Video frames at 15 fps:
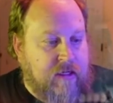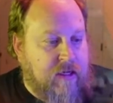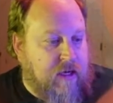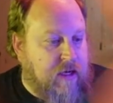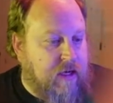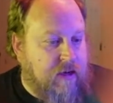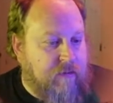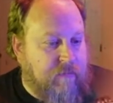
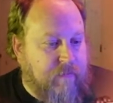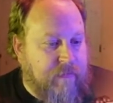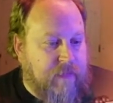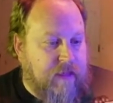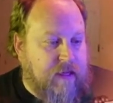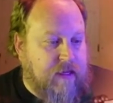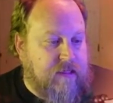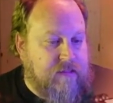
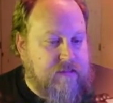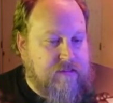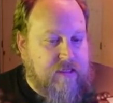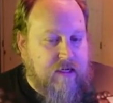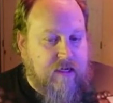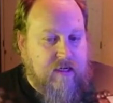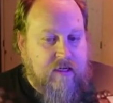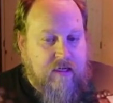
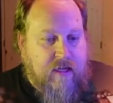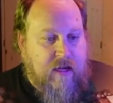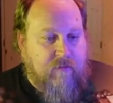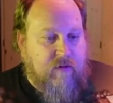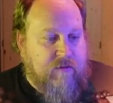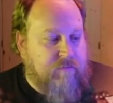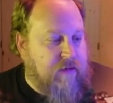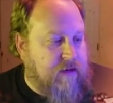It
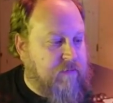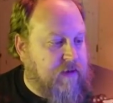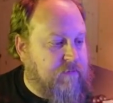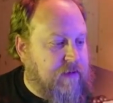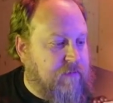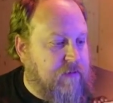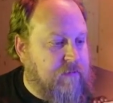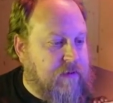wouldn't maybe